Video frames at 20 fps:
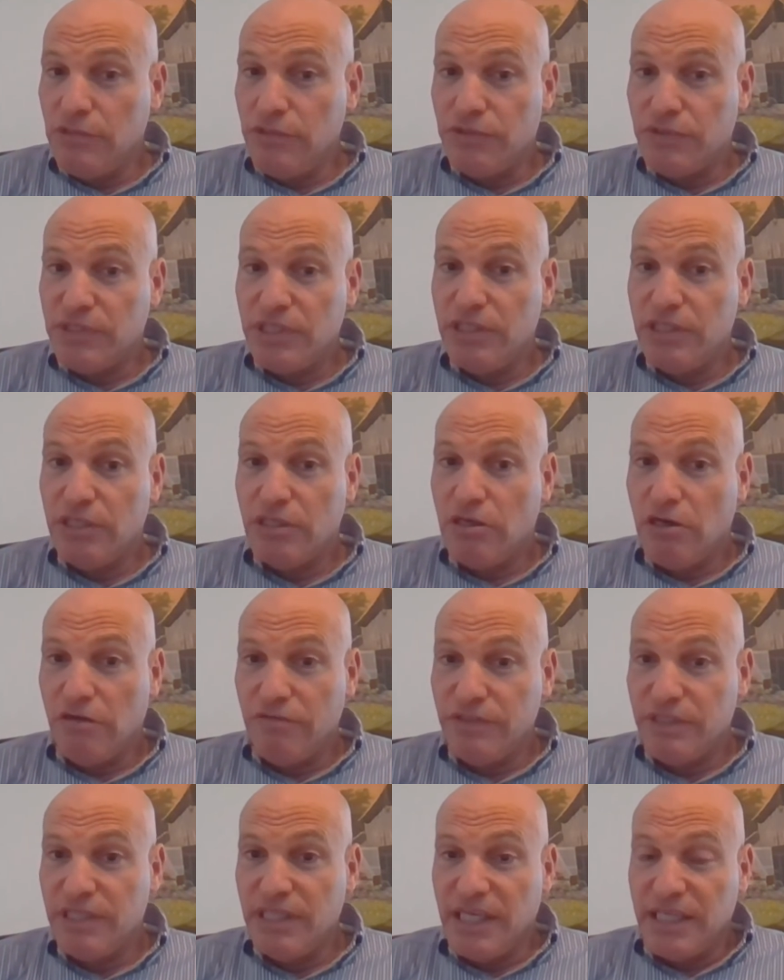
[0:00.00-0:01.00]
you see the
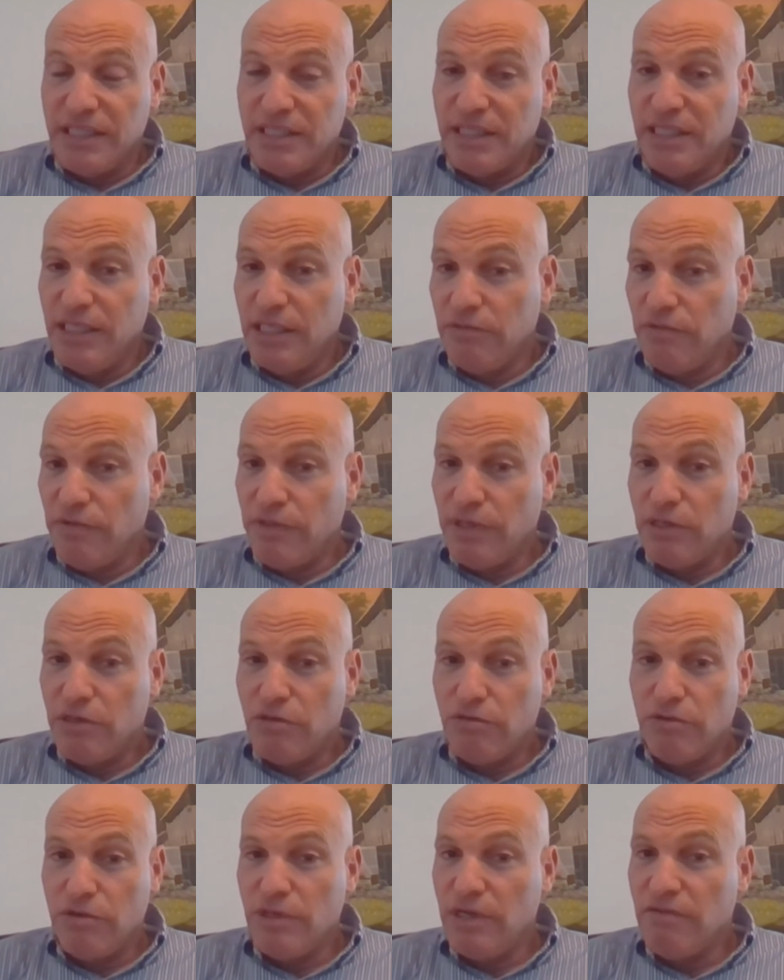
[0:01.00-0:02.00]
COVID-19, with the
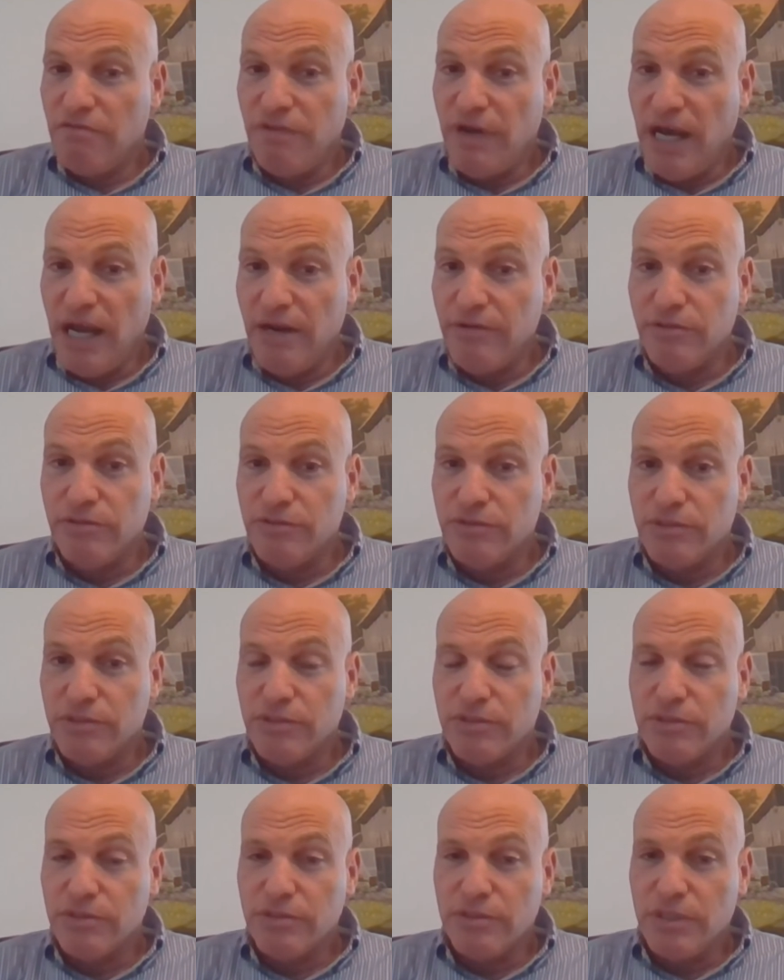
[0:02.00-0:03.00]

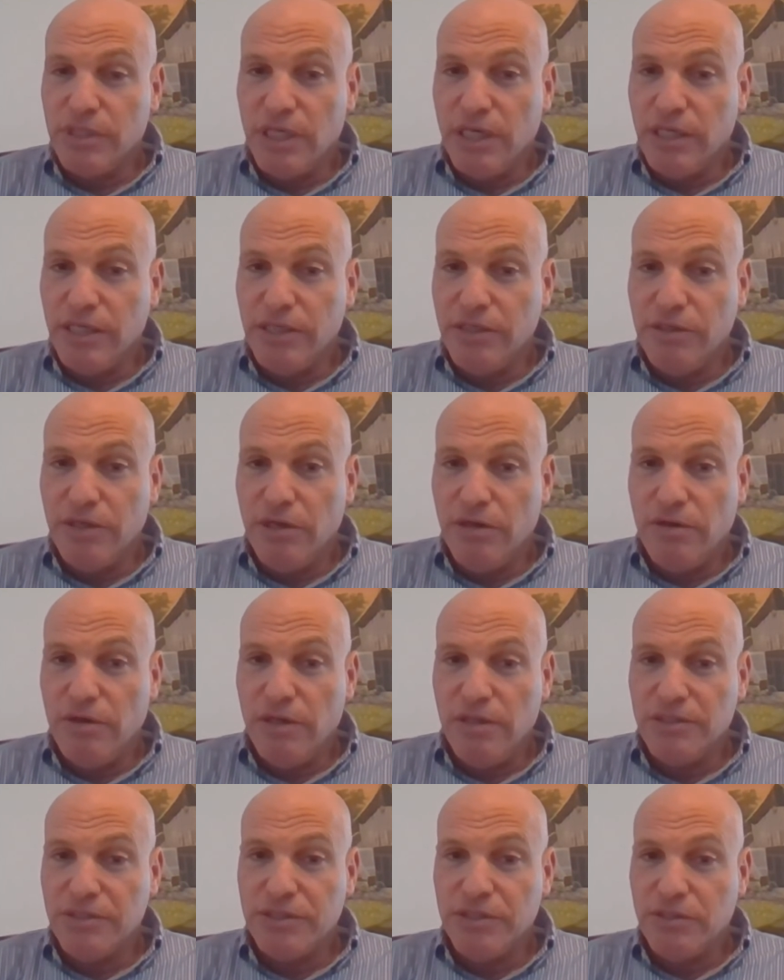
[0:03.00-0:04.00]
coronavirus,
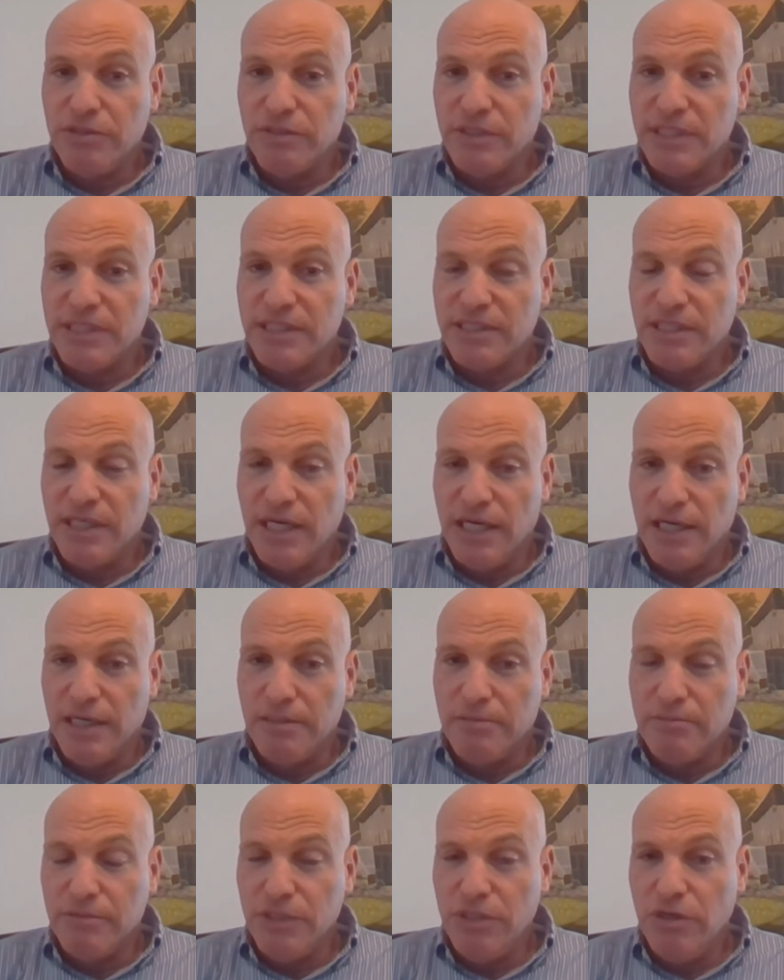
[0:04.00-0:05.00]
also it's
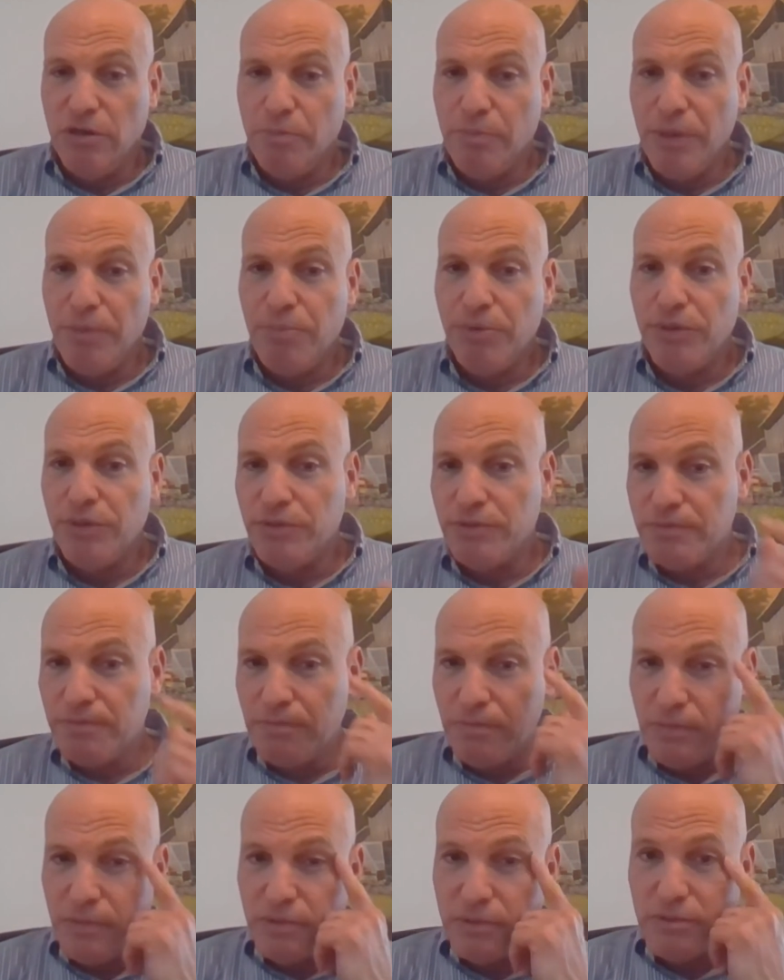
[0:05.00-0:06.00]

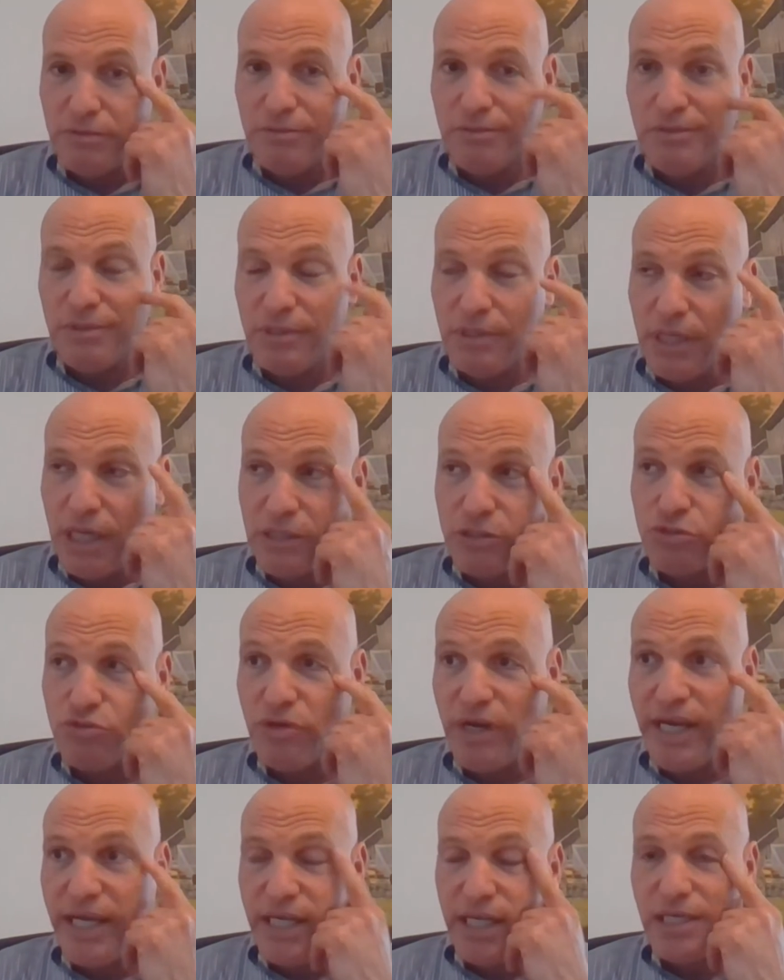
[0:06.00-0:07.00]
people are
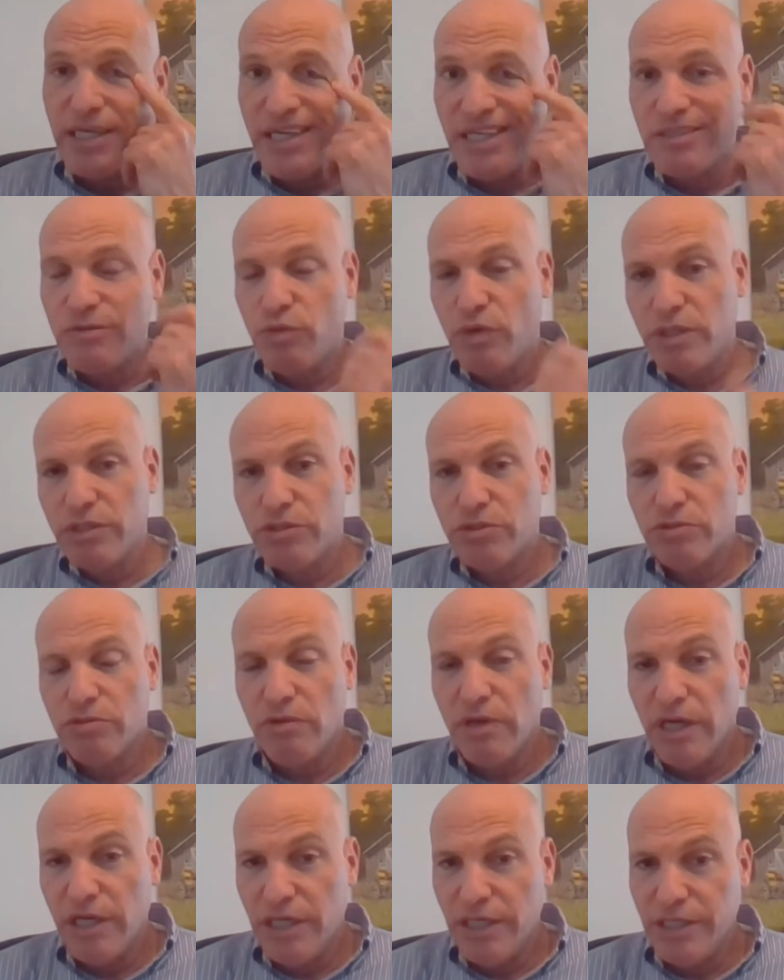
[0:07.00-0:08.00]
trying and want to
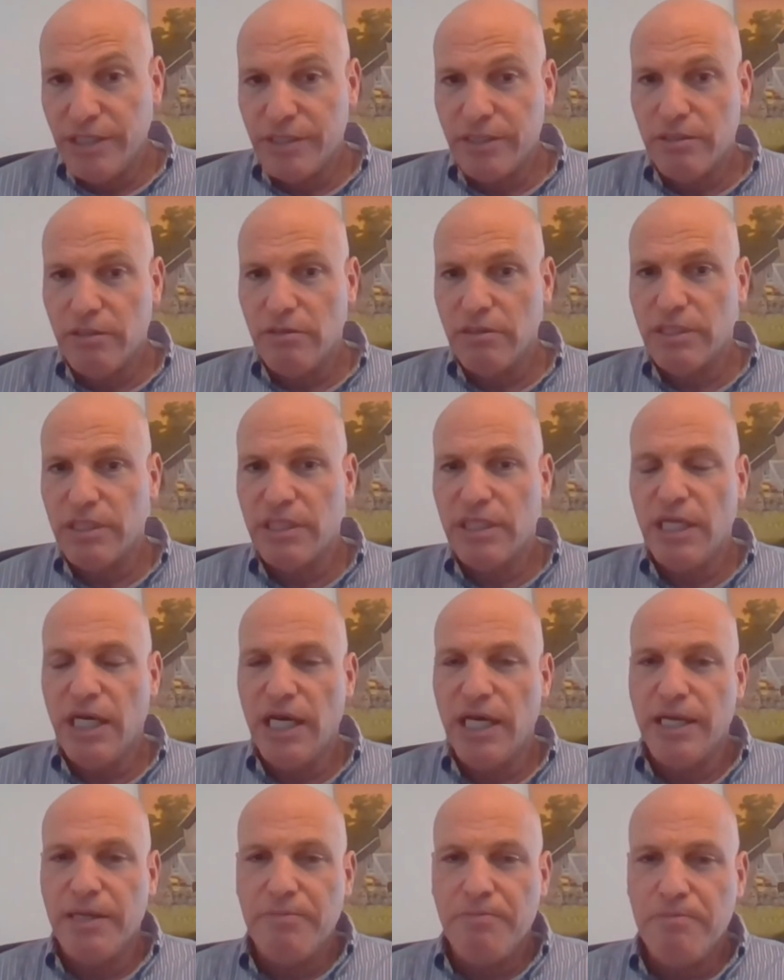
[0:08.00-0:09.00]
learn all the
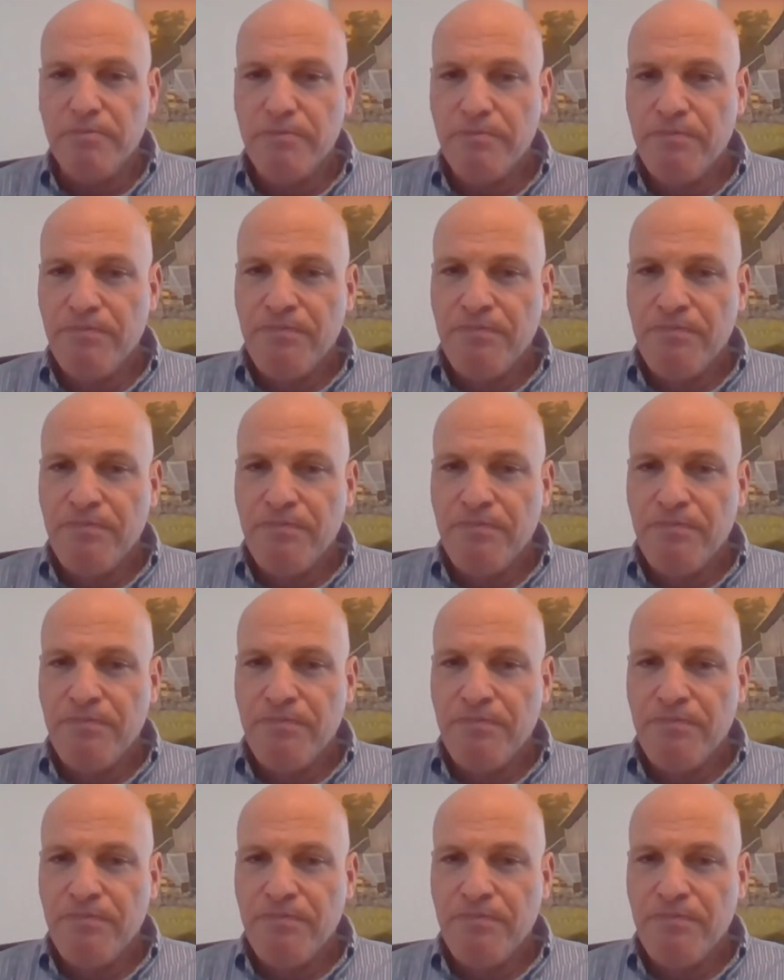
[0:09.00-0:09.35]
time